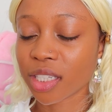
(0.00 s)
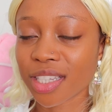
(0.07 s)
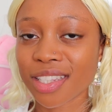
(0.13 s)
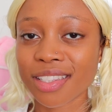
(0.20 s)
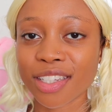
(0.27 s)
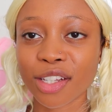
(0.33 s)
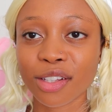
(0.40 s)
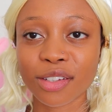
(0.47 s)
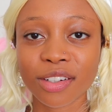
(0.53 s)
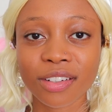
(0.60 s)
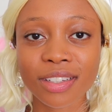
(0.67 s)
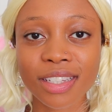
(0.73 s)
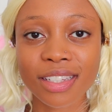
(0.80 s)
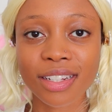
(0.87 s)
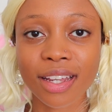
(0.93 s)
concealer
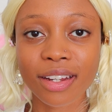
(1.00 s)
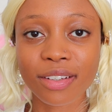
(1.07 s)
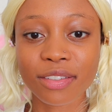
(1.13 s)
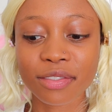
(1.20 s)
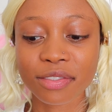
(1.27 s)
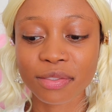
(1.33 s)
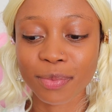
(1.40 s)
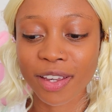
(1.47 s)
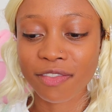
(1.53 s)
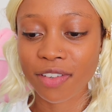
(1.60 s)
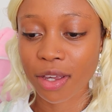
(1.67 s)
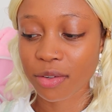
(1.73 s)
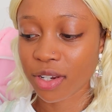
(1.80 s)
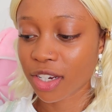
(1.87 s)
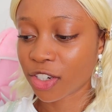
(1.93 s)
instead of my
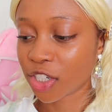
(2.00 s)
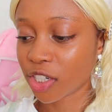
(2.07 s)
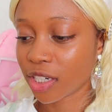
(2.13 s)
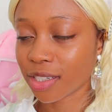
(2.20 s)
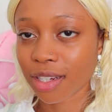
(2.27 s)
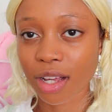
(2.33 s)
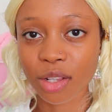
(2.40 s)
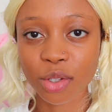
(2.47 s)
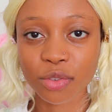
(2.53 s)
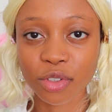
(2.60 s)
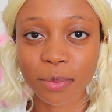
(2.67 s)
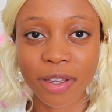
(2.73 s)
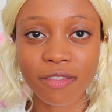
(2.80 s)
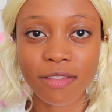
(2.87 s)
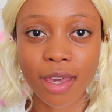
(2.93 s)
foundation all
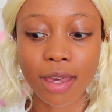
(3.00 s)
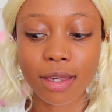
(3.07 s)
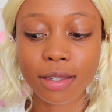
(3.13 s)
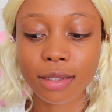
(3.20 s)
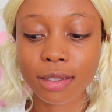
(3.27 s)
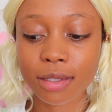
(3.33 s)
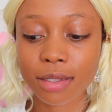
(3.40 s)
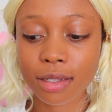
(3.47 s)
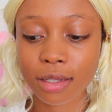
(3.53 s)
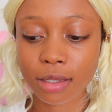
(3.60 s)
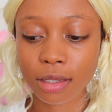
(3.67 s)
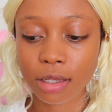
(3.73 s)
over my face.